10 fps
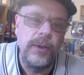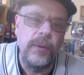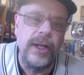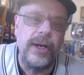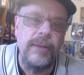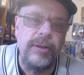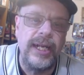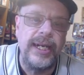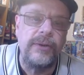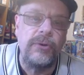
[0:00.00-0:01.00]
whether i
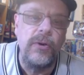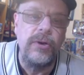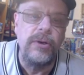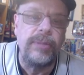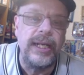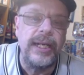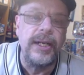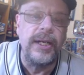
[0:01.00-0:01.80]
played on the road or played at